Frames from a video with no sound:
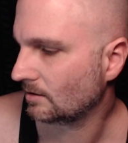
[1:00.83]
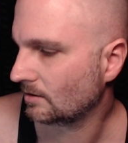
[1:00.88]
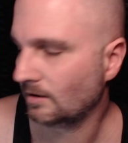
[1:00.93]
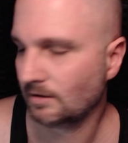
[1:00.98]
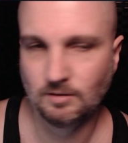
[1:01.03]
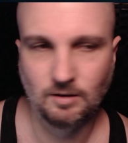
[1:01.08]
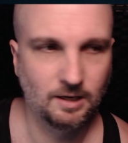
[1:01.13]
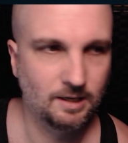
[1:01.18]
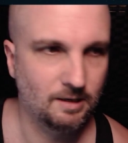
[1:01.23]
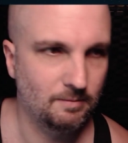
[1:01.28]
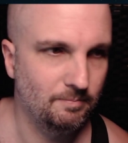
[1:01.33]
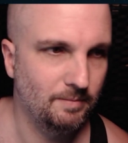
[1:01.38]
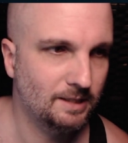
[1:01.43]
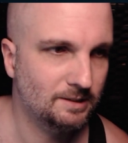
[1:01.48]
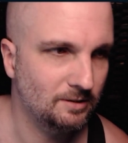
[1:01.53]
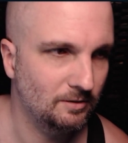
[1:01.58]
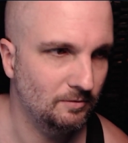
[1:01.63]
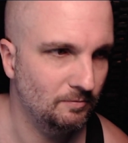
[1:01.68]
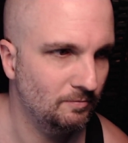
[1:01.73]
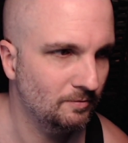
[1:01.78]
kind of like a
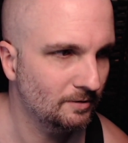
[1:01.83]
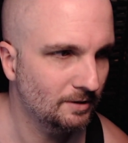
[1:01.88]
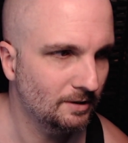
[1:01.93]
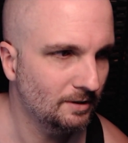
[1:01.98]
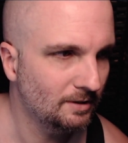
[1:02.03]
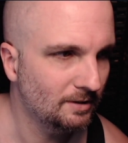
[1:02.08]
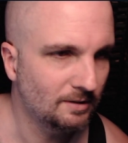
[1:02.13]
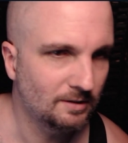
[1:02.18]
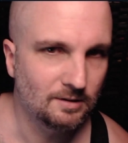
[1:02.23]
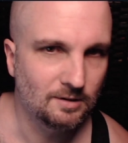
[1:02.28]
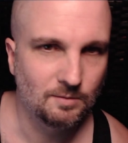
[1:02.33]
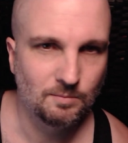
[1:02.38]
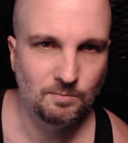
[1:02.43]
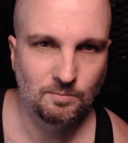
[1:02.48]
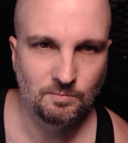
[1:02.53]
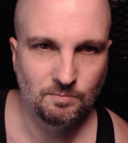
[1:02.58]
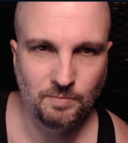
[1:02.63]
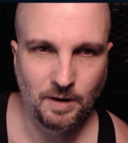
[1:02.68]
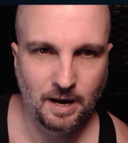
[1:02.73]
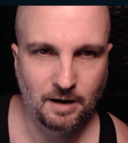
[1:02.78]
massive
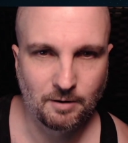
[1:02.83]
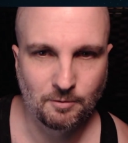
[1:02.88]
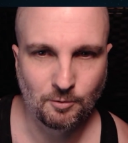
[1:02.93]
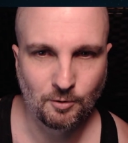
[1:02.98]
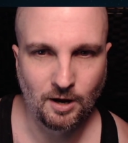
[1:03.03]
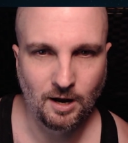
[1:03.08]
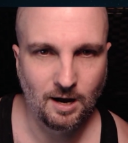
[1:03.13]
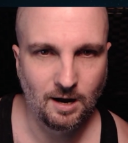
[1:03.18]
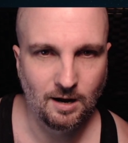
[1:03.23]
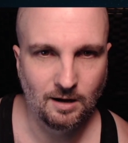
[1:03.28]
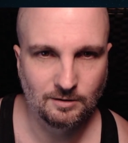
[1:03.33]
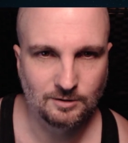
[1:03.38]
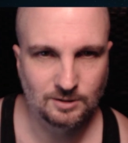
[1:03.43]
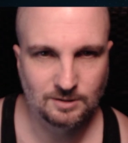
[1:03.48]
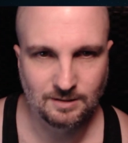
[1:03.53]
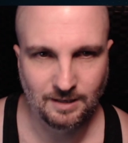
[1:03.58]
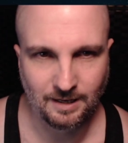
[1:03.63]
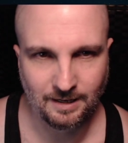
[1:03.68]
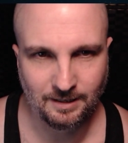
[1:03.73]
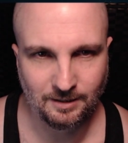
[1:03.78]
battle royale,
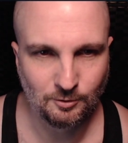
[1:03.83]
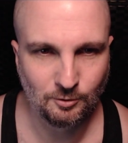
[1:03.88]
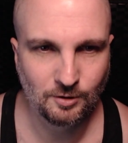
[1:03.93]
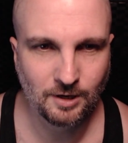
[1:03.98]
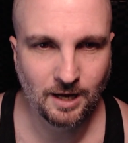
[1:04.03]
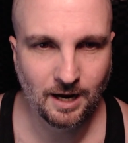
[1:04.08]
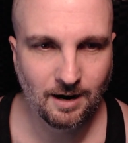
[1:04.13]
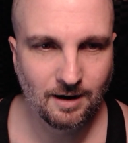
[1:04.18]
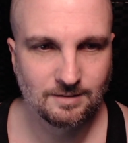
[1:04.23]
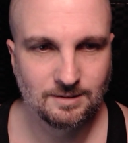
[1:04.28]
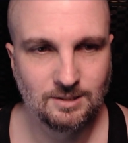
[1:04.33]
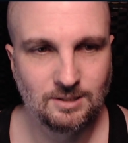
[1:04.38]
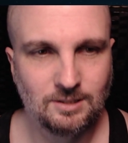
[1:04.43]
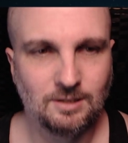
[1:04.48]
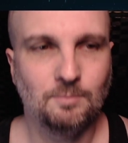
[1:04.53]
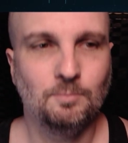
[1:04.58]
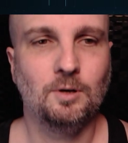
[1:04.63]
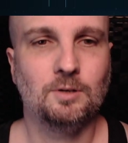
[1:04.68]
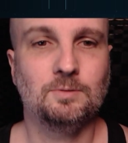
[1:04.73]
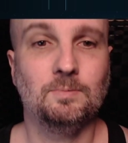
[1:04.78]
just any and all characters you
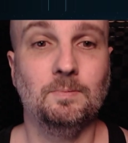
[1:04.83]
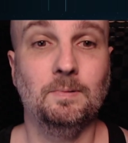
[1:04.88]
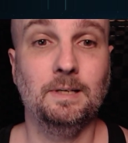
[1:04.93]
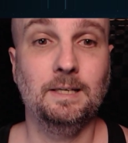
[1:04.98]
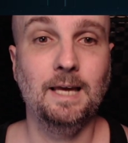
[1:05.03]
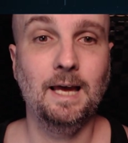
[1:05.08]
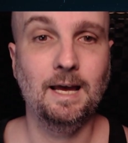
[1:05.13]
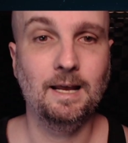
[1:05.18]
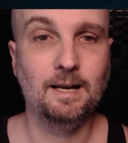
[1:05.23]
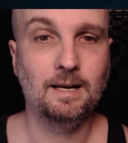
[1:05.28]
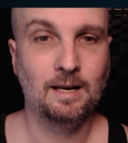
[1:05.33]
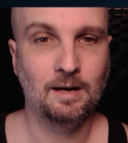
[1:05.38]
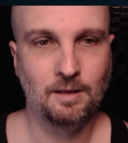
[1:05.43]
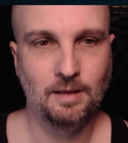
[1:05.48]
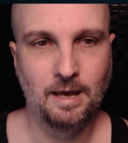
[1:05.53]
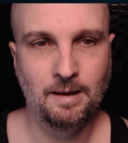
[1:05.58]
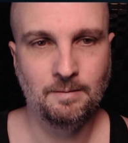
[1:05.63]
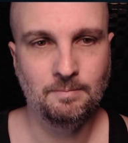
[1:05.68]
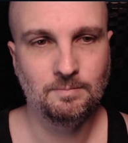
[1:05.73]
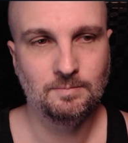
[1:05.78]
can possibly get. And,
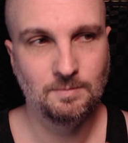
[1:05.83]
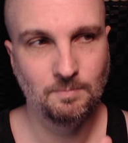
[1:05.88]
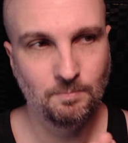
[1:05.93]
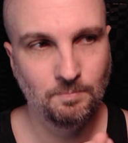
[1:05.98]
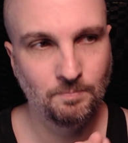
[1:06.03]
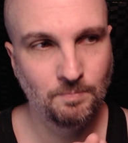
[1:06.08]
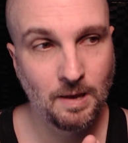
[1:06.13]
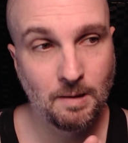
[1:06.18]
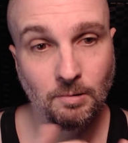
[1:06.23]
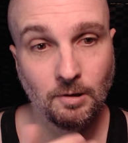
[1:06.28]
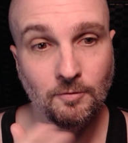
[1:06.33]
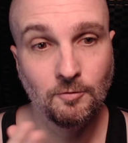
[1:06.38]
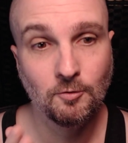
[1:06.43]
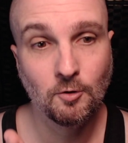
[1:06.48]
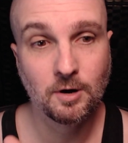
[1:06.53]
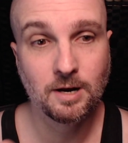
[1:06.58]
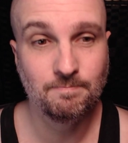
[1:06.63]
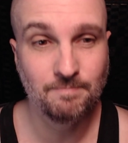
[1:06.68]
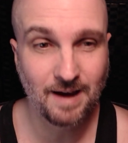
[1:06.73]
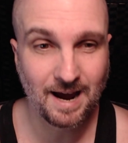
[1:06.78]
and people have
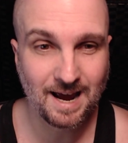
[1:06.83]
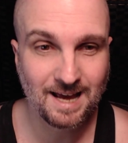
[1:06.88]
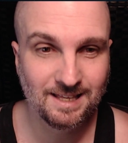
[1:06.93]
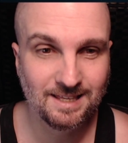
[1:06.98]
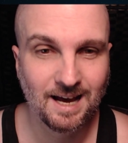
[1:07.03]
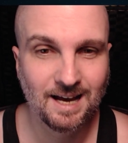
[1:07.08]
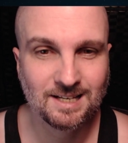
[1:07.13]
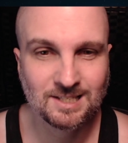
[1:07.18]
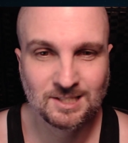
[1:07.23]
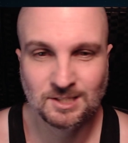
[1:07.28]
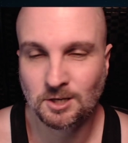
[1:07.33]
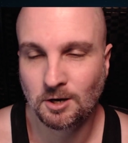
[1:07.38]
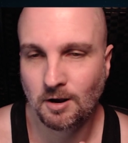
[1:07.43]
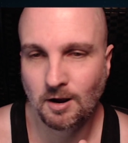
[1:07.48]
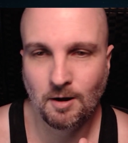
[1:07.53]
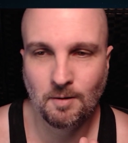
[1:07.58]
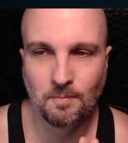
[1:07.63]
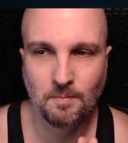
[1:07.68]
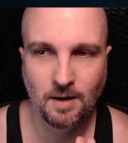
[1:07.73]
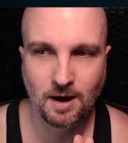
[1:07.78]
already made that, so
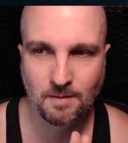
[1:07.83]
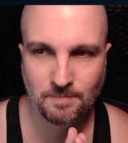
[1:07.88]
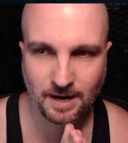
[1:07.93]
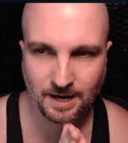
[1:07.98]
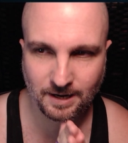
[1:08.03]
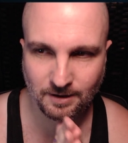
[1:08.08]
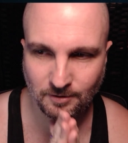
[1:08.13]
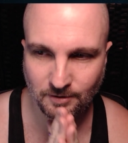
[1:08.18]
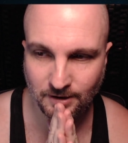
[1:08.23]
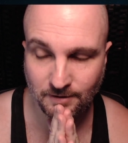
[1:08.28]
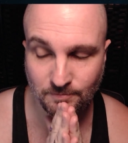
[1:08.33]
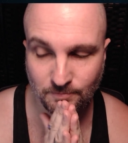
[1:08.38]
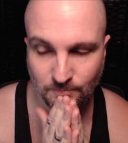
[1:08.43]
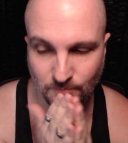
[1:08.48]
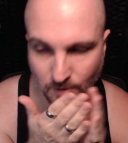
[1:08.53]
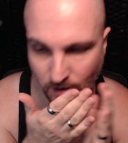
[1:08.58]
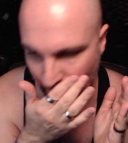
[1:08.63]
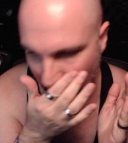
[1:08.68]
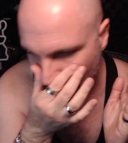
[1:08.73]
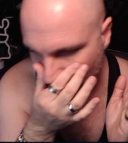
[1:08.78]
I, I may not even
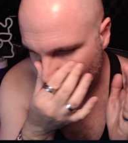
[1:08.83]
bother,